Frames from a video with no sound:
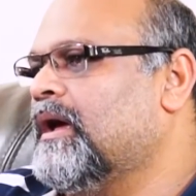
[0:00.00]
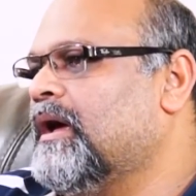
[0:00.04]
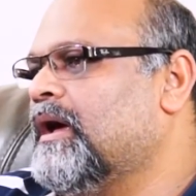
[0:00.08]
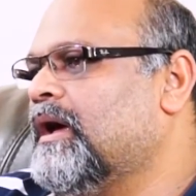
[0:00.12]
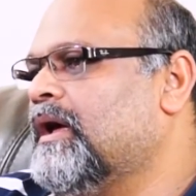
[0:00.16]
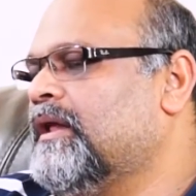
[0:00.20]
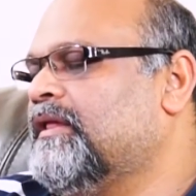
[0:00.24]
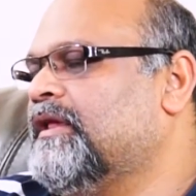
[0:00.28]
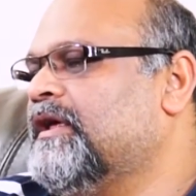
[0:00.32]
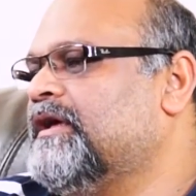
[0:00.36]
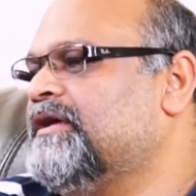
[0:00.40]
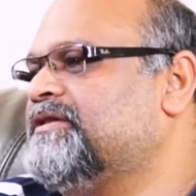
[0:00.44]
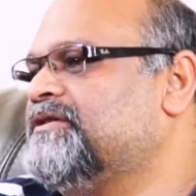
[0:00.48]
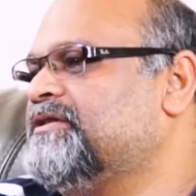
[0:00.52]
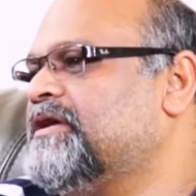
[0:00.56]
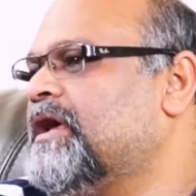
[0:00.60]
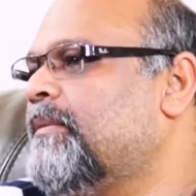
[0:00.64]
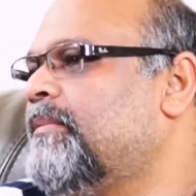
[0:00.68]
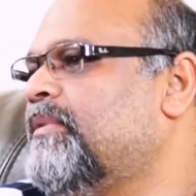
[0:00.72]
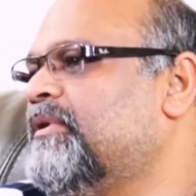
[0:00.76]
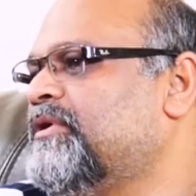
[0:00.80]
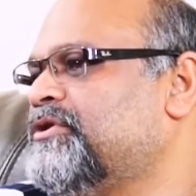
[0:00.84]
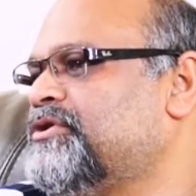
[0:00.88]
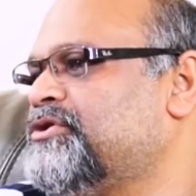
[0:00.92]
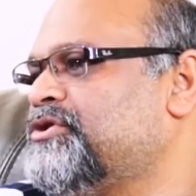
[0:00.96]
and they
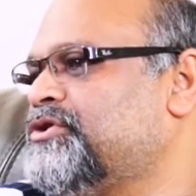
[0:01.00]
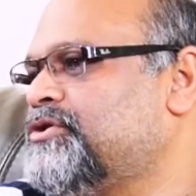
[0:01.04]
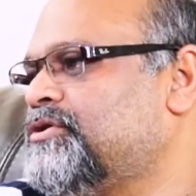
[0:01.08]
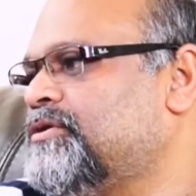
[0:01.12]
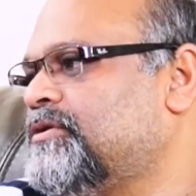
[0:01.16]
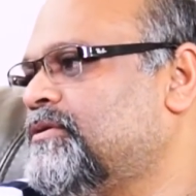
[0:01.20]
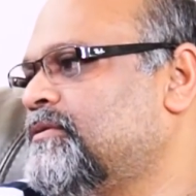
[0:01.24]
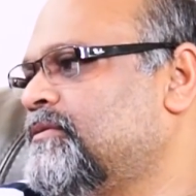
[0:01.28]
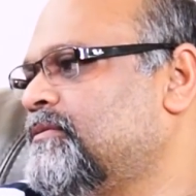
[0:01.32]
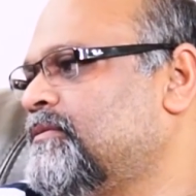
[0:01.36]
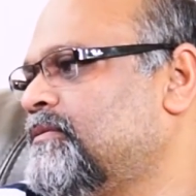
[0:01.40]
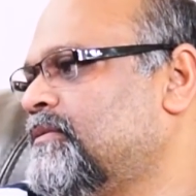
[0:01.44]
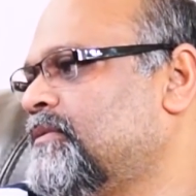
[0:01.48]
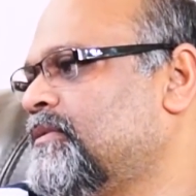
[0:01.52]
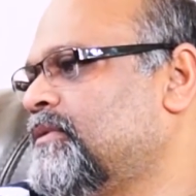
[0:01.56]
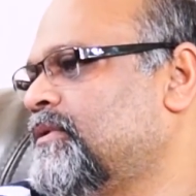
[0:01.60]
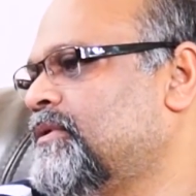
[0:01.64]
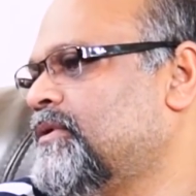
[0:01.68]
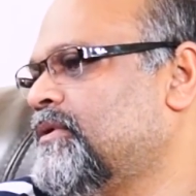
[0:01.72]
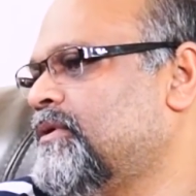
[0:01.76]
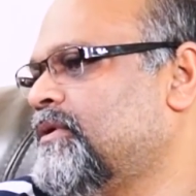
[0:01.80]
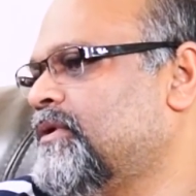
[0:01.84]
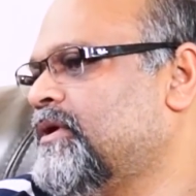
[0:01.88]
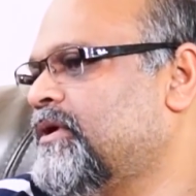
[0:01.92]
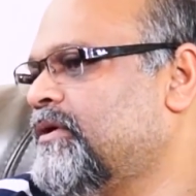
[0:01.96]
established
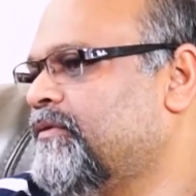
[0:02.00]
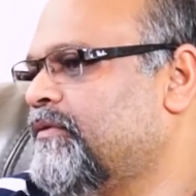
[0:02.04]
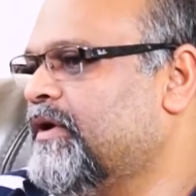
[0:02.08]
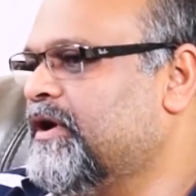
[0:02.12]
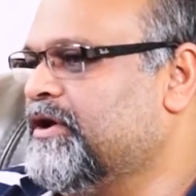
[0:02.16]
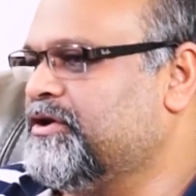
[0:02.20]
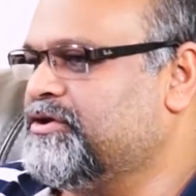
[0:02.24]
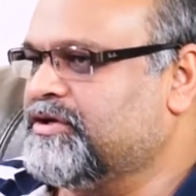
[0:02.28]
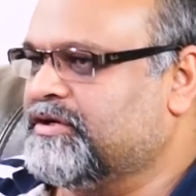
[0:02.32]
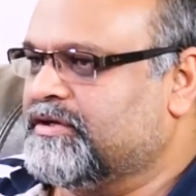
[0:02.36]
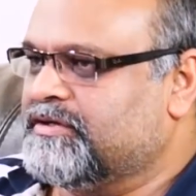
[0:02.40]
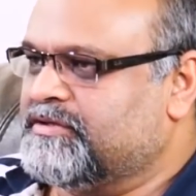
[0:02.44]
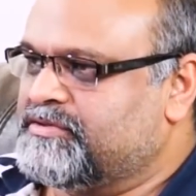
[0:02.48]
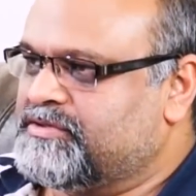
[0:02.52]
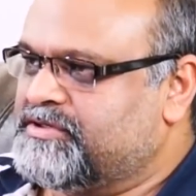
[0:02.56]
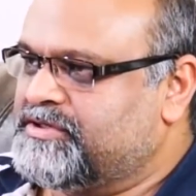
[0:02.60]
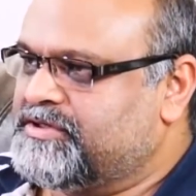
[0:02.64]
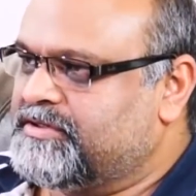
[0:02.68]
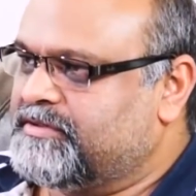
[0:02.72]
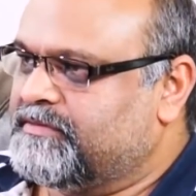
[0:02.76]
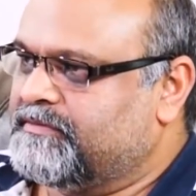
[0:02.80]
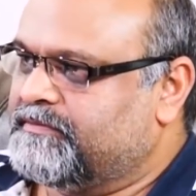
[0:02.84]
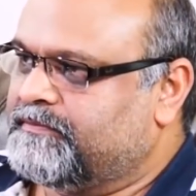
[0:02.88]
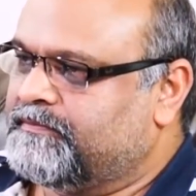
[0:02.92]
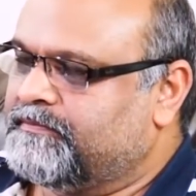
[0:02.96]

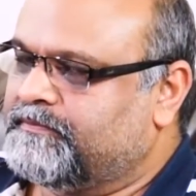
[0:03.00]
religions.